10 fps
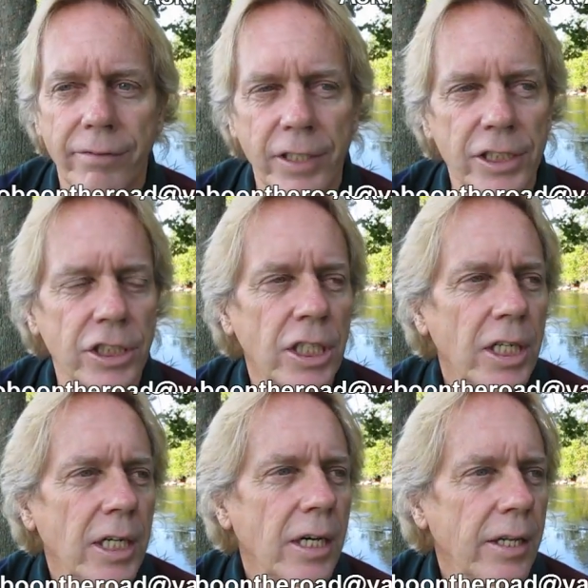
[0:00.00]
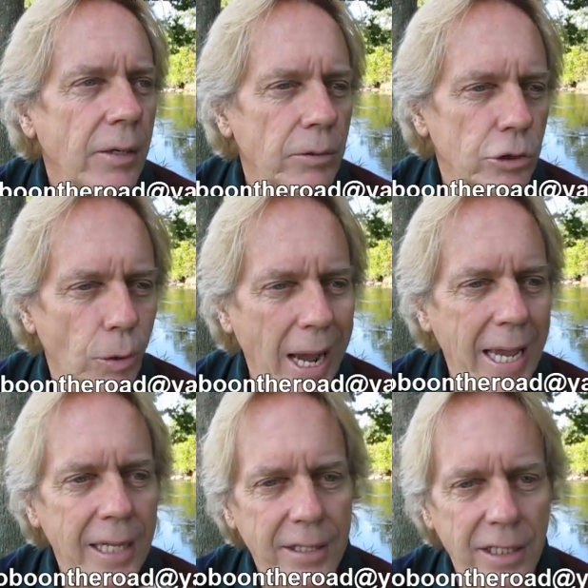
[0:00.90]
fish. They will
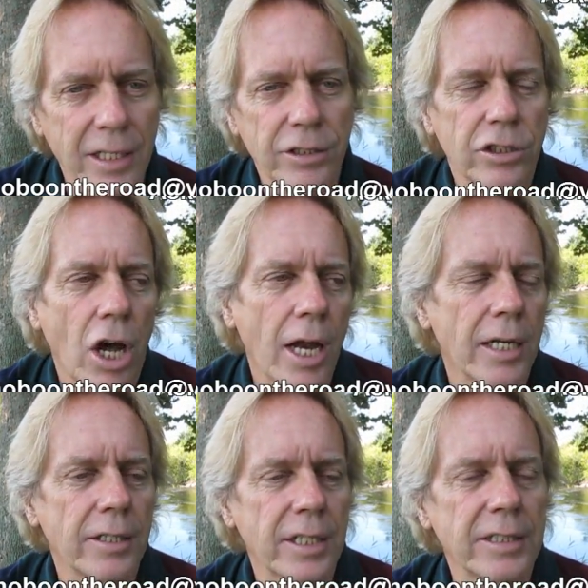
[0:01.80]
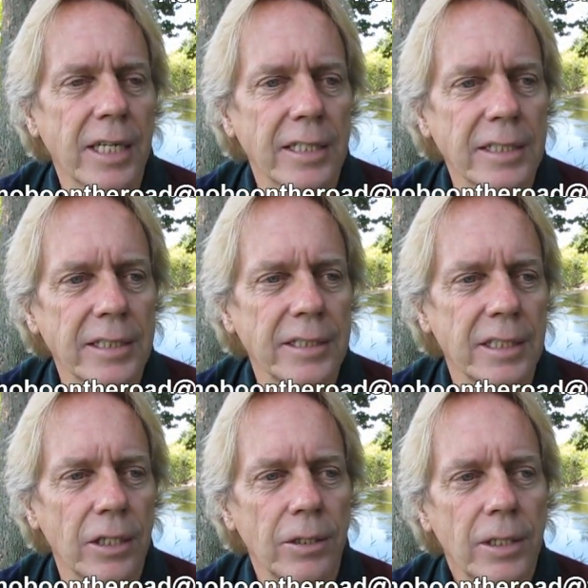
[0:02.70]
dry it, then they'll salt it and things like this,
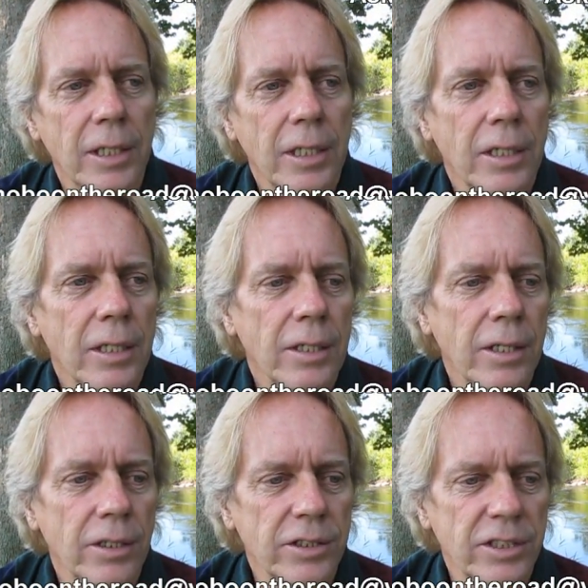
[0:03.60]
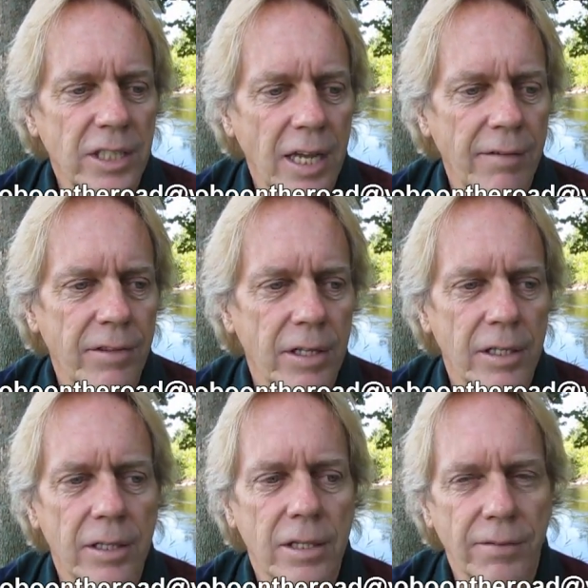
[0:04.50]
and they'll save
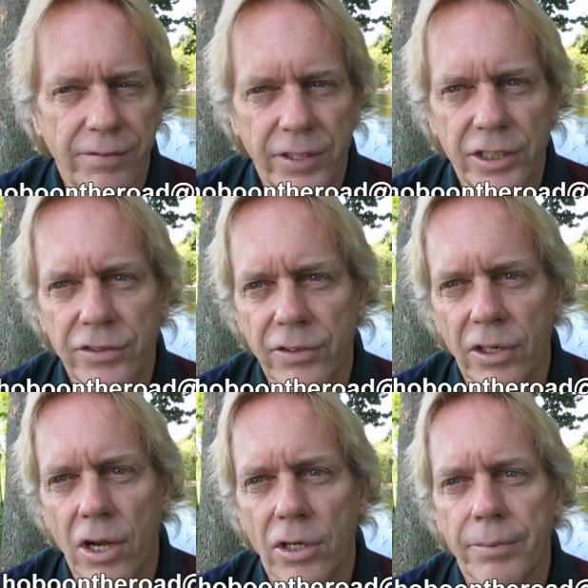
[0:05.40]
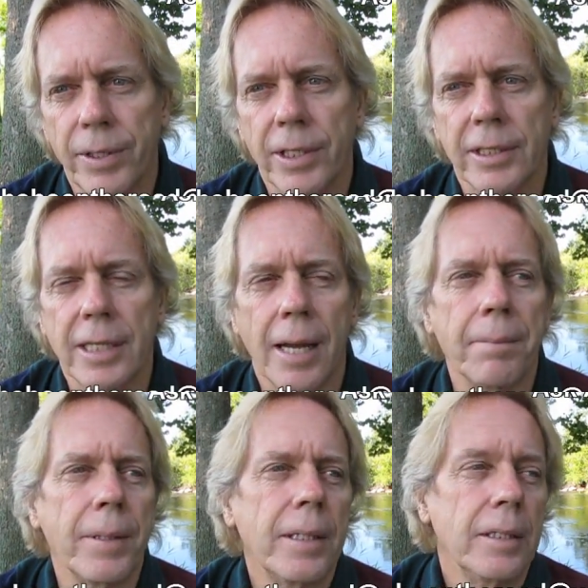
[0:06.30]
the fish for a longer period of
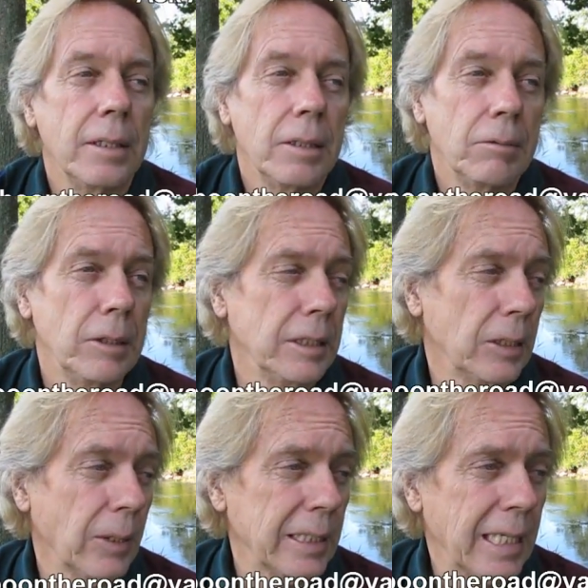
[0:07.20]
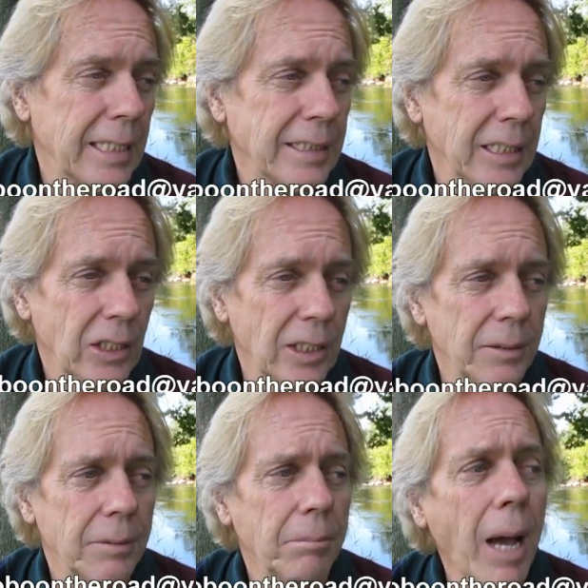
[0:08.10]
time. Really quite nasty looking.
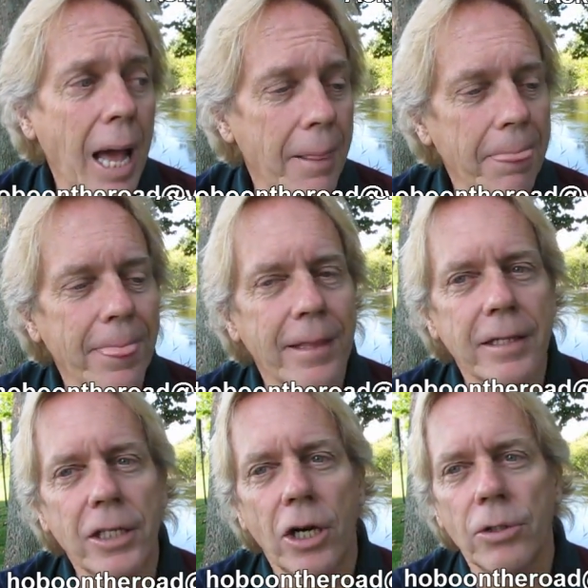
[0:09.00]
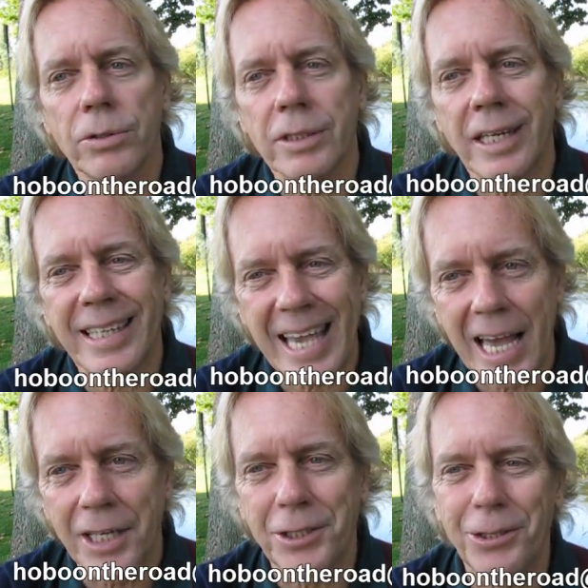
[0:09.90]
But, you know, a
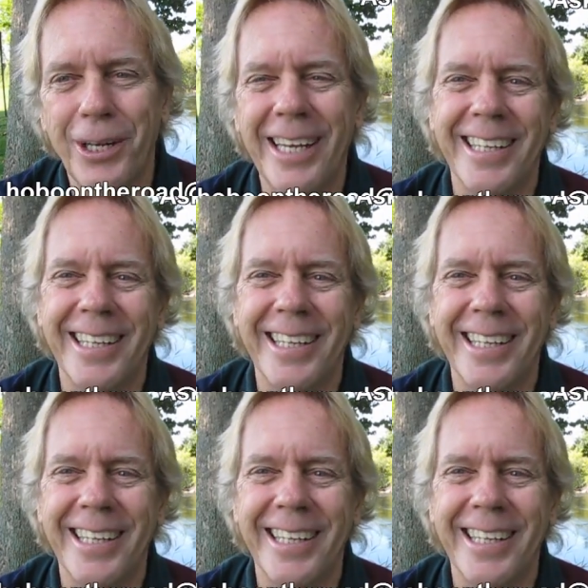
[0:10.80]
can of tuna